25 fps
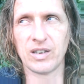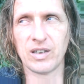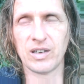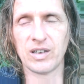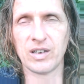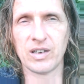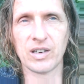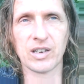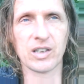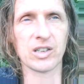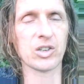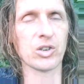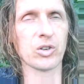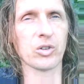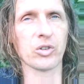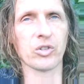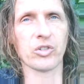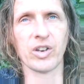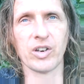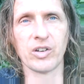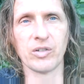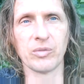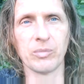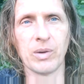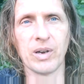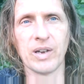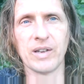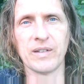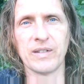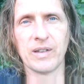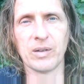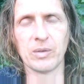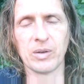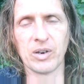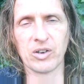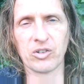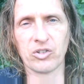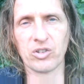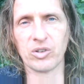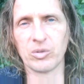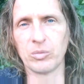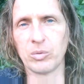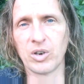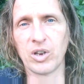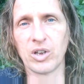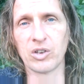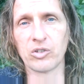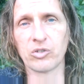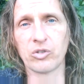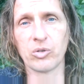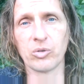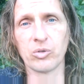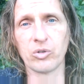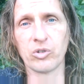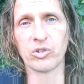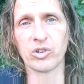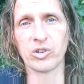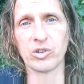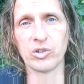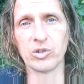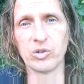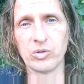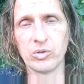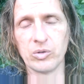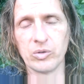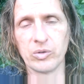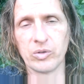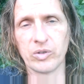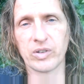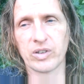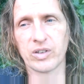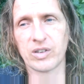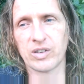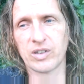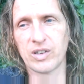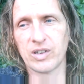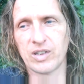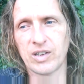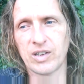in a clearer state of mind, they actually would not choose to lose.